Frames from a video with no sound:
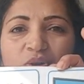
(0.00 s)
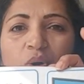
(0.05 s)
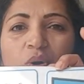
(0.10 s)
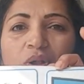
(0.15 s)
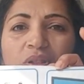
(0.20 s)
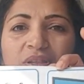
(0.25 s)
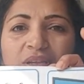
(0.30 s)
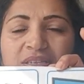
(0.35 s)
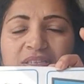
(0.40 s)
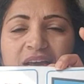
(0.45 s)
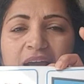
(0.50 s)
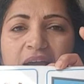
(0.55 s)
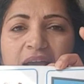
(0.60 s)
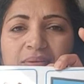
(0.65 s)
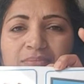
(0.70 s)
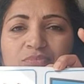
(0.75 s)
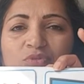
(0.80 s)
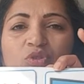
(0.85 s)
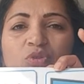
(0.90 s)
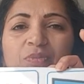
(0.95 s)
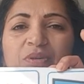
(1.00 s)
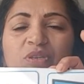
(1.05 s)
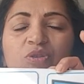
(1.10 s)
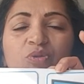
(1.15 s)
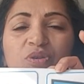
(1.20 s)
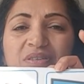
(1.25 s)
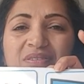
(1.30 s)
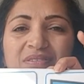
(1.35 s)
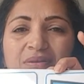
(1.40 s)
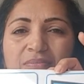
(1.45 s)
all the time to be
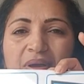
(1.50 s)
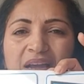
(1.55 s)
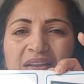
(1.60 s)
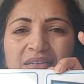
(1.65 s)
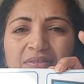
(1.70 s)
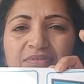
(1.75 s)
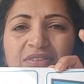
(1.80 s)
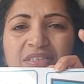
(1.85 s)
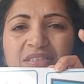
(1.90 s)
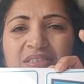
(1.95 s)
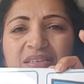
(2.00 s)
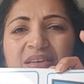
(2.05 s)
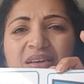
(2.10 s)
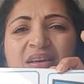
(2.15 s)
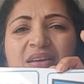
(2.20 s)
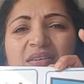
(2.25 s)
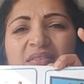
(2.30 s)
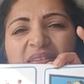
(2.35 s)
doing some activity,